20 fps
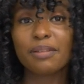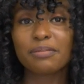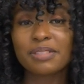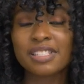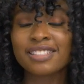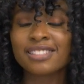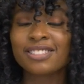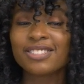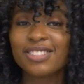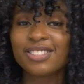
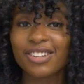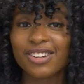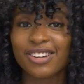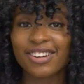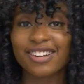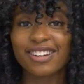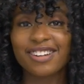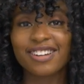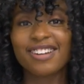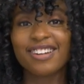still
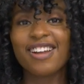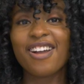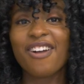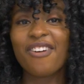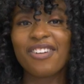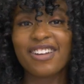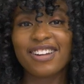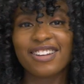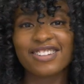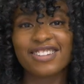young.
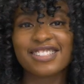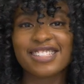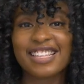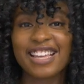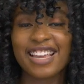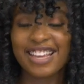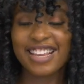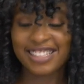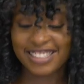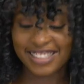When I was
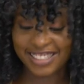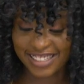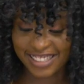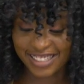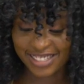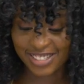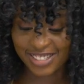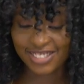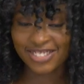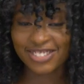8
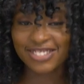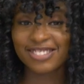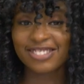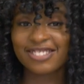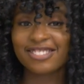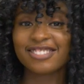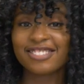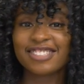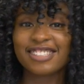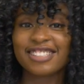years
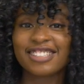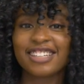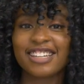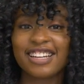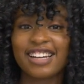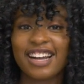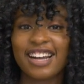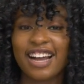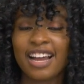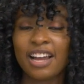old,
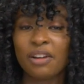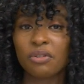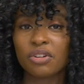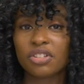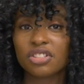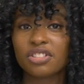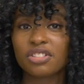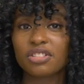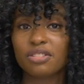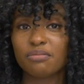I
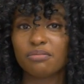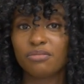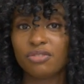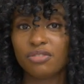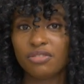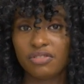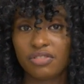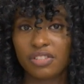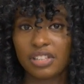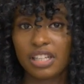watched a
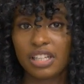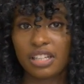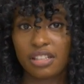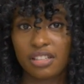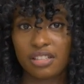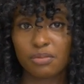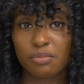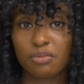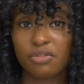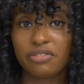movie, and
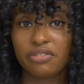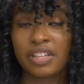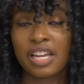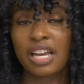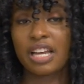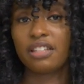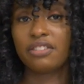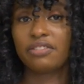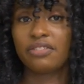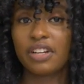this movie
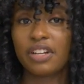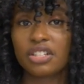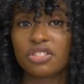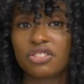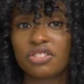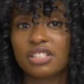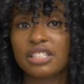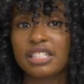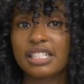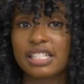had a
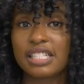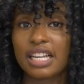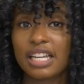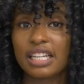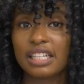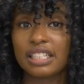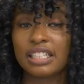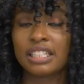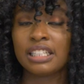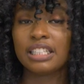fashion
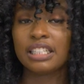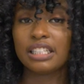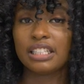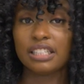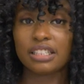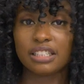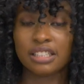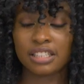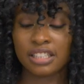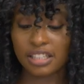designer in
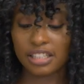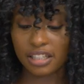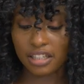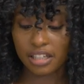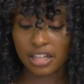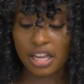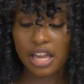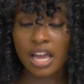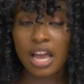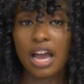it,
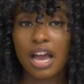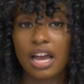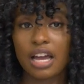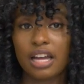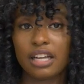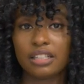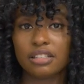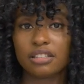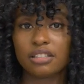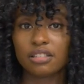
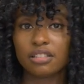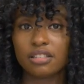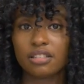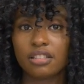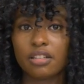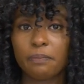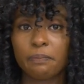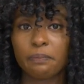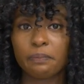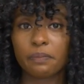and
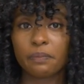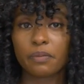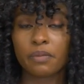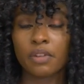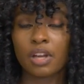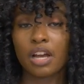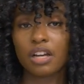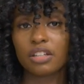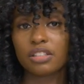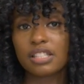
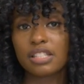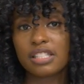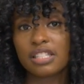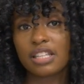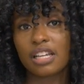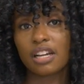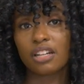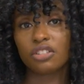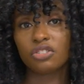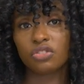I'd see
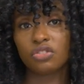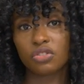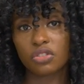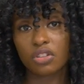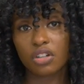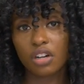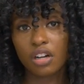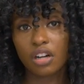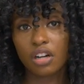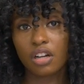her
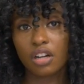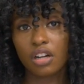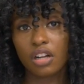draw